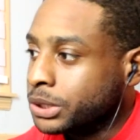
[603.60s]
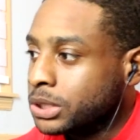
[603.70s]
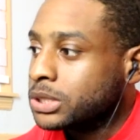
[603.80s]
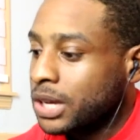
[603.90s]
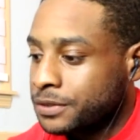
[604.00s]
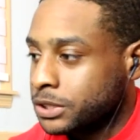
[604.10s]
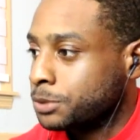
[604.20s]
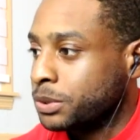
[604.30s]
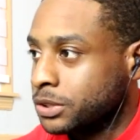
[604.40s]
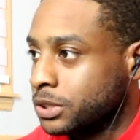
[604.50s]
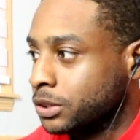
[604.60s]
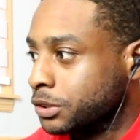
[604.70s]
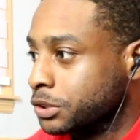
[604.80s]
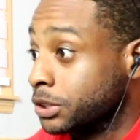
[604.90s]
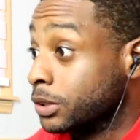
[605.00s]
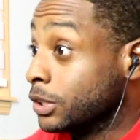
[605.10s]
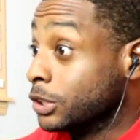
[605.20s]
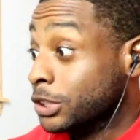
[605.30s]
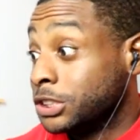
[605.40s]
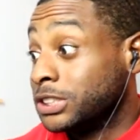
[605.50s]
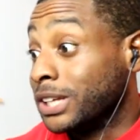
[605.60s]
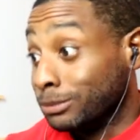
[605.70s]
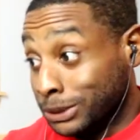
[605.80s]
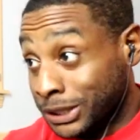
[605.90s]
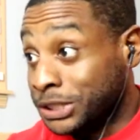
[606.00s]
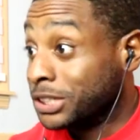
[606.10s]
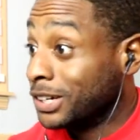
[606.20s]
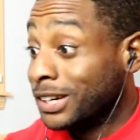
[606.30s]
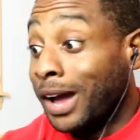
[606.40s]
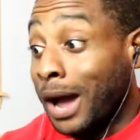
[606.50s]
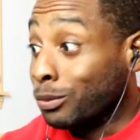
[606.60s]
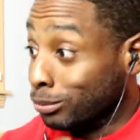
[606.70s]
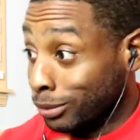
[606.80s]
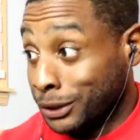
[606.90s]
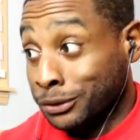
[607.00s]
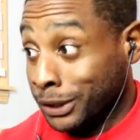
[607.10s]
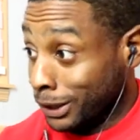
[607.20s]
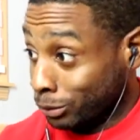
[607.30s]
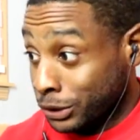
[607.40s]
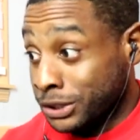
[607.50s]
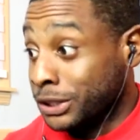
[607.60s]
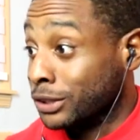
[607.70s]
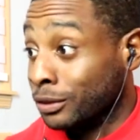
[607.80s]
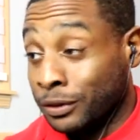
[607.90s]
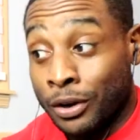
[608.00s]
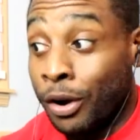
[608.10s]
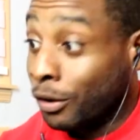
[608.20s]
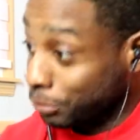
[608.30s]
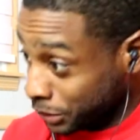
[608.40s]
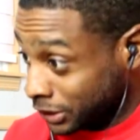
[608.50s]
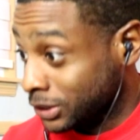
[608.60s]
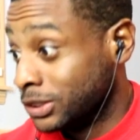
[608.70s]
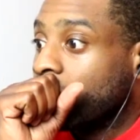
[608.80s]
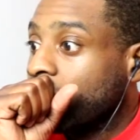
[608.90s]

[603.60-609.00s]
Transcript: He doesn't have his experience in leadership. She like, bitch, I will break your damn wrist. Get the fuck off me.